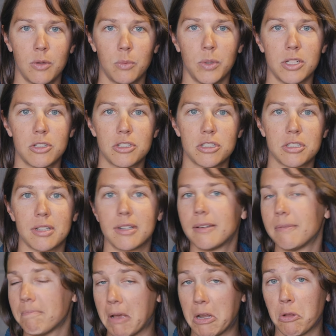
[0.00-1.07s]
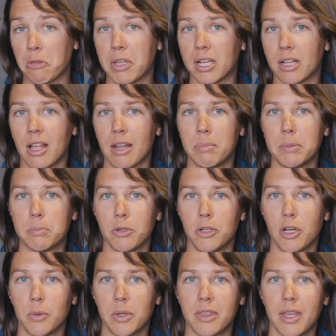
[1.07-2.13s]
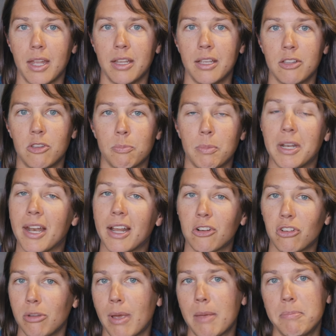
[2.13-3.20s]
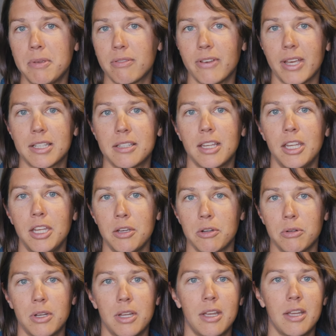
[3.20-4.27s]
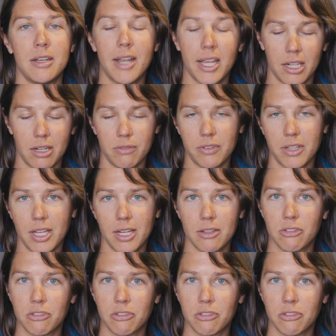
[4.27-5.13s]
which I don't think a lot of people know what that is, but it actually might be affecting you negatively.